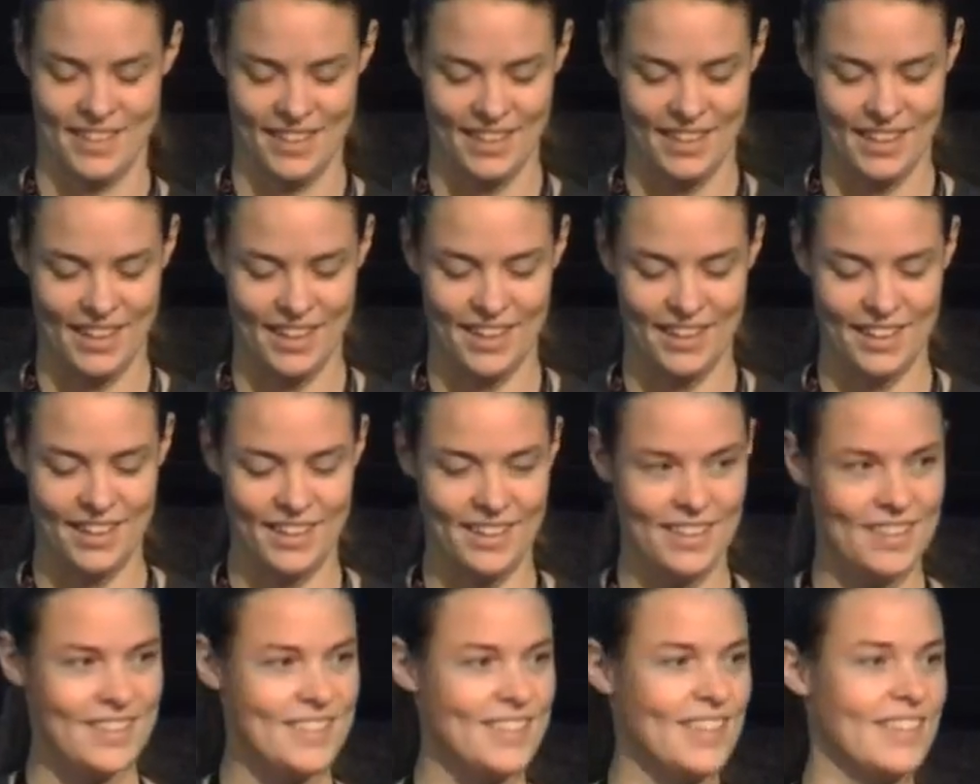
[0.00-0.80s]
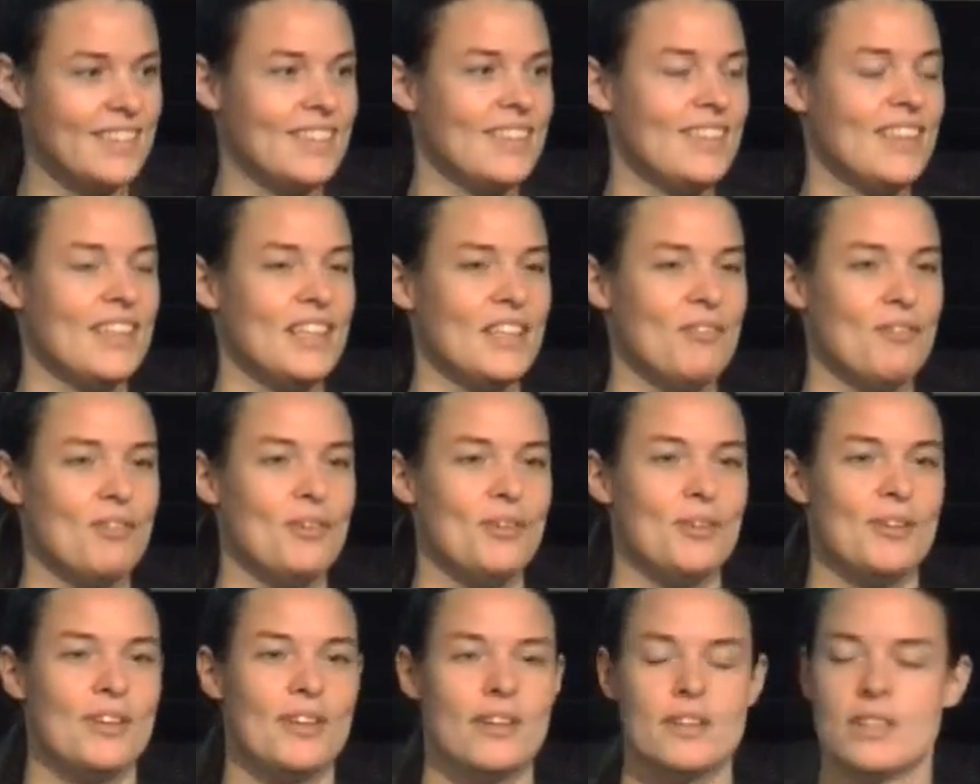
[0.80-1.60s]
And then there's like the lucky few who
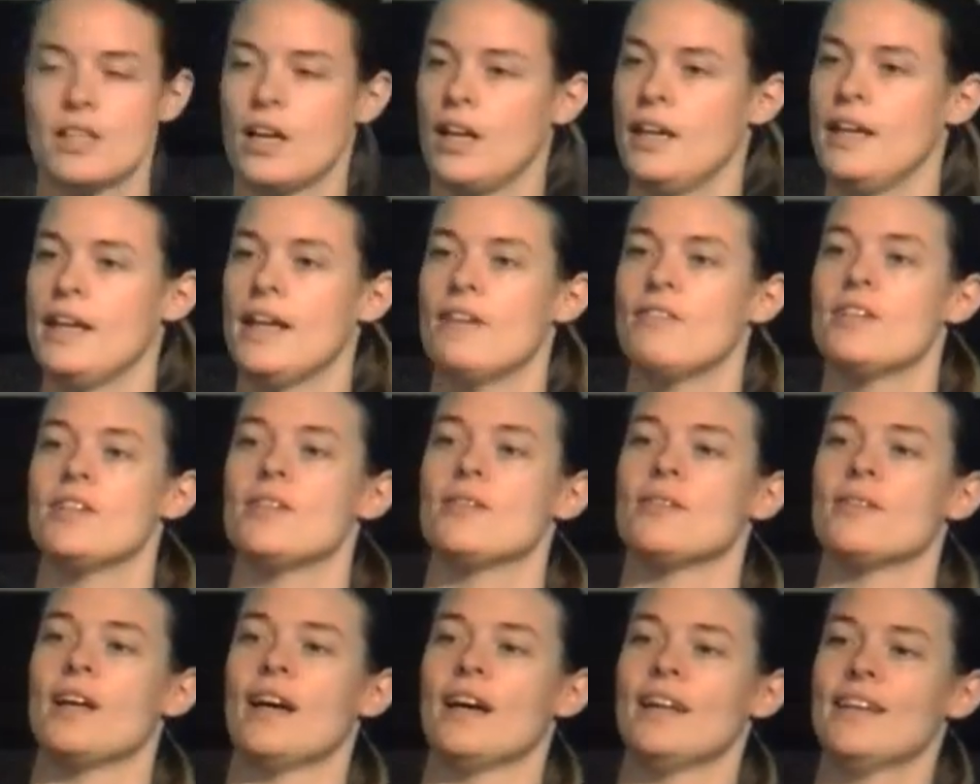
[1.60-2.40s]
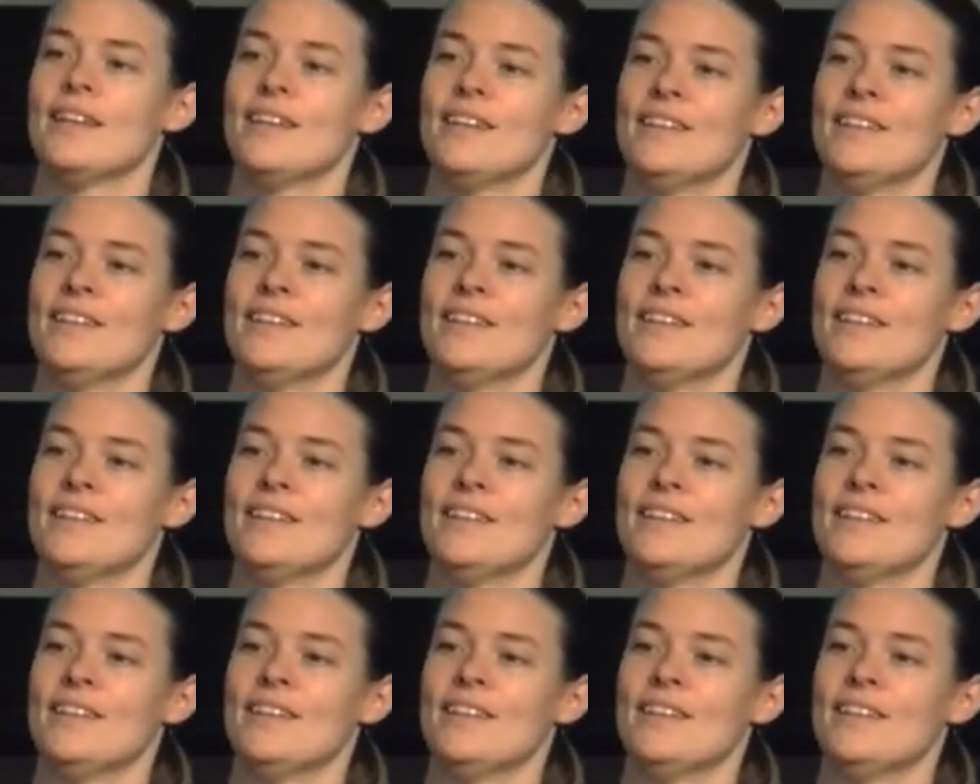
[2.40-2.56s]
goes, I'll never do that.